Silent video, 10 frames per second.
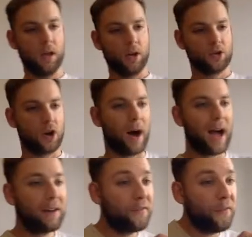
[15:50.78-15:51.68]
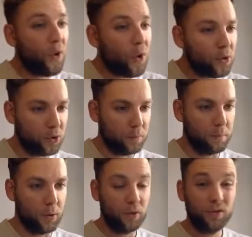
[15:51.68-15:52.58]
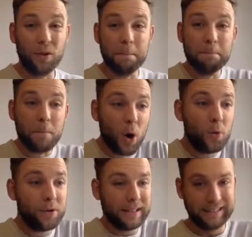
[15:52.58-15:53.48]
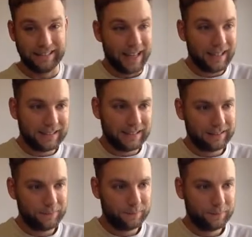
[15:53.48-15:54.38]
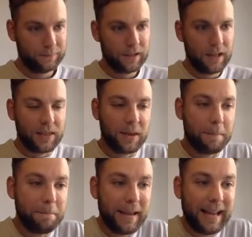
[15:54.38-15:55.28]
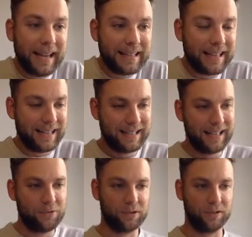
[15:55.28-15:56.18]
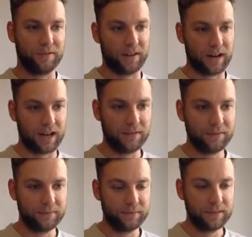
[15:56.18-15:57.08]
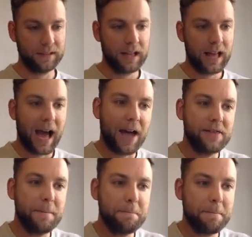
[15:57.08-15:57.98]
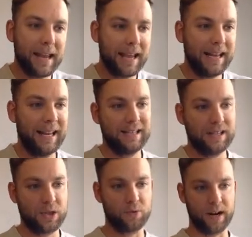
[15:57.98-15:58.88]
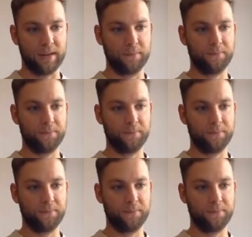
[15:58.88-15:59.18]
So I have 4 numbers. The mode is 6. The median is equal to 5. And the mean is 3.